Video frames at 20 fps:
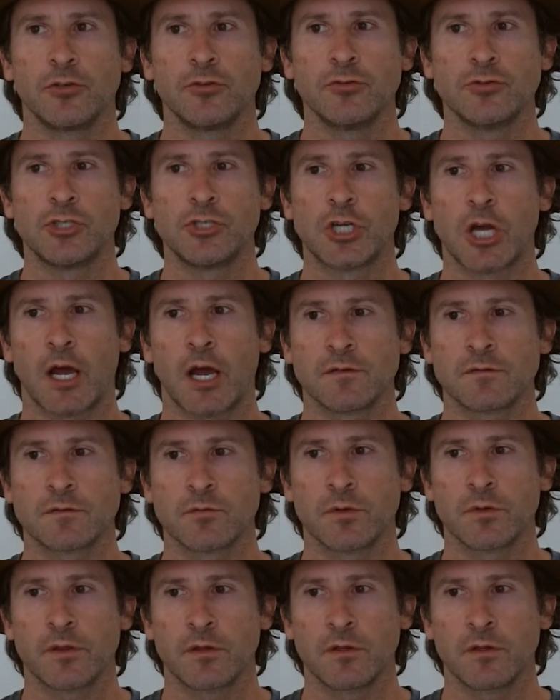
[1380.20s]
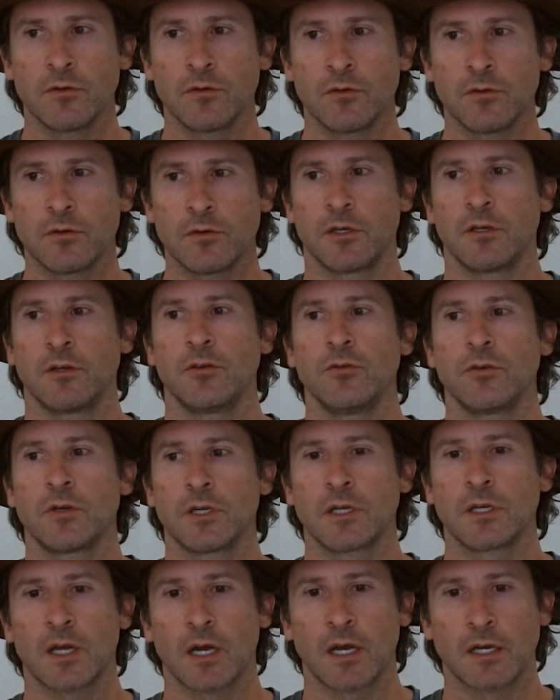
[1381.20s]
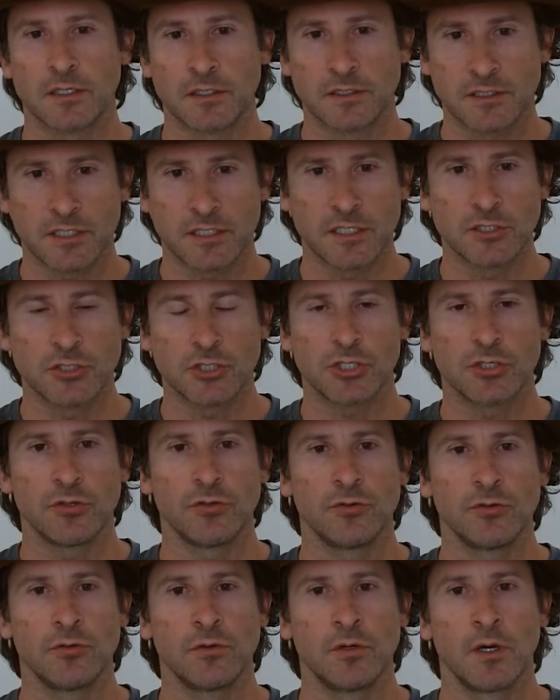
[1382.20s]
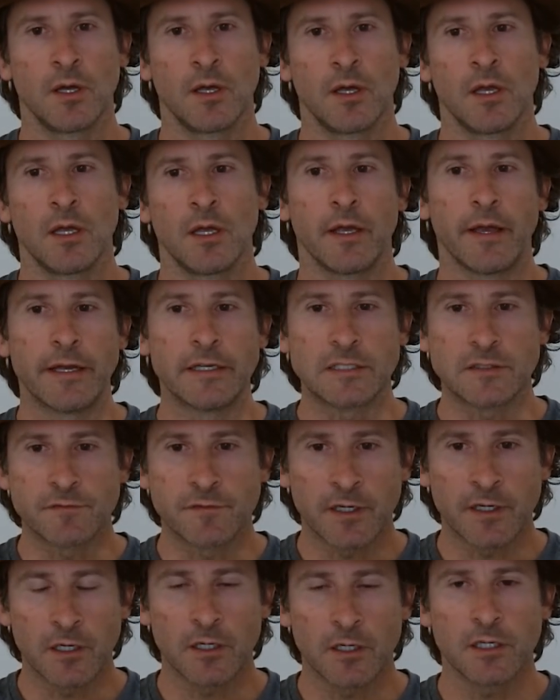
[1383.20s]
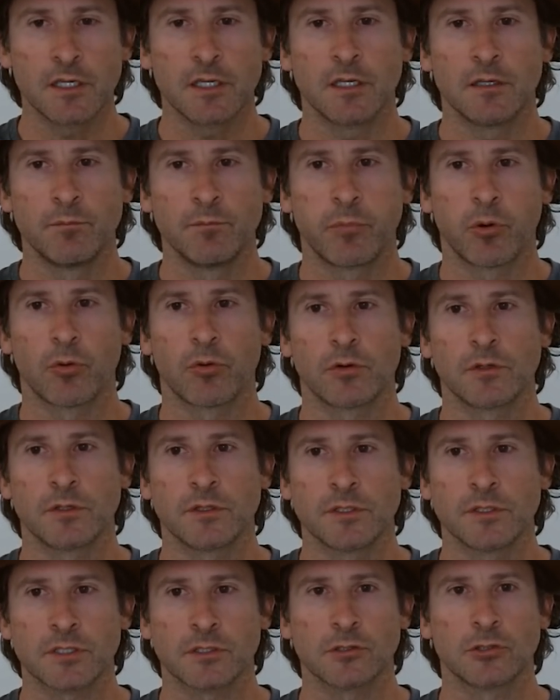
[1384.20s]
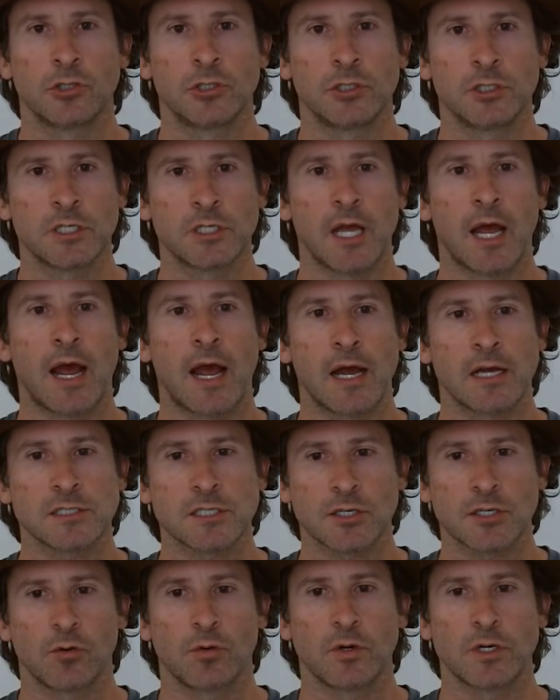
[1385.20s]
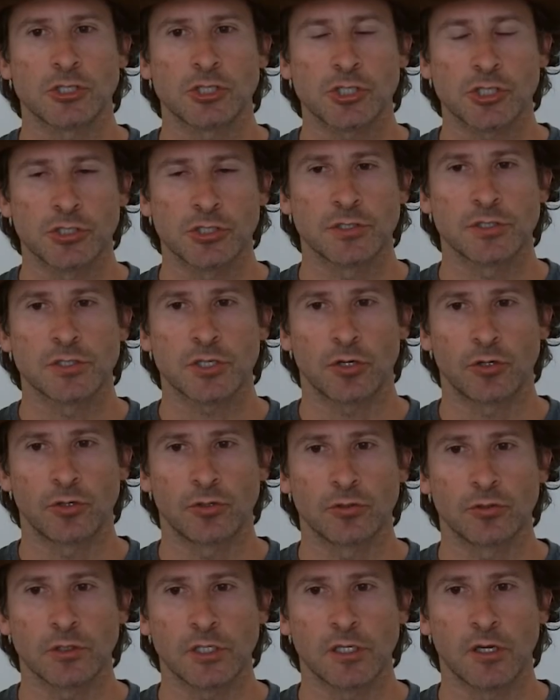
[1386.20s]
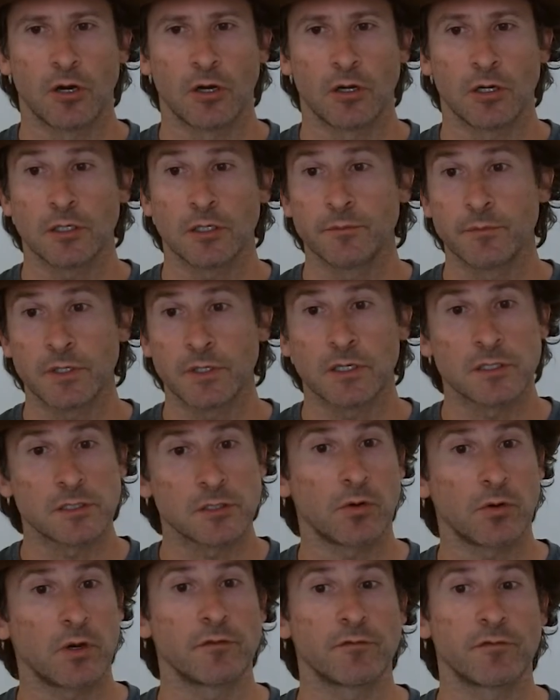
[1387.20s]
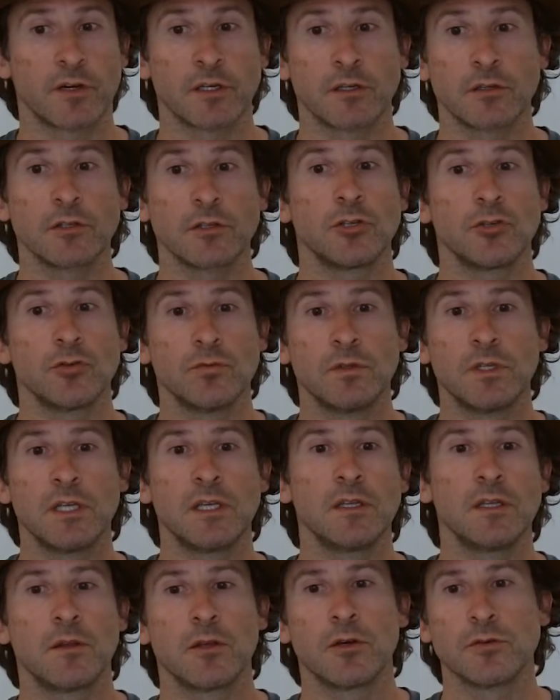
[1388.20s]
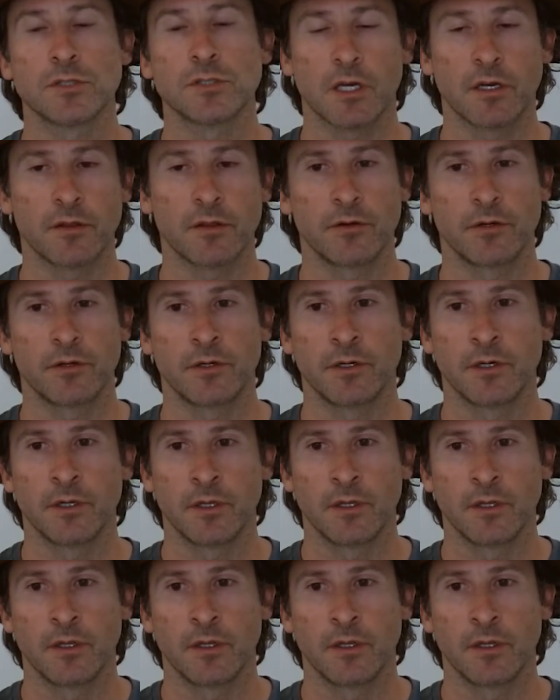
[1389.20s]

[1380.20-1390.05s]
who jives with you and who can kind of teach you. It's very important to learn to ask questions early on, because quite frankly, you need those other,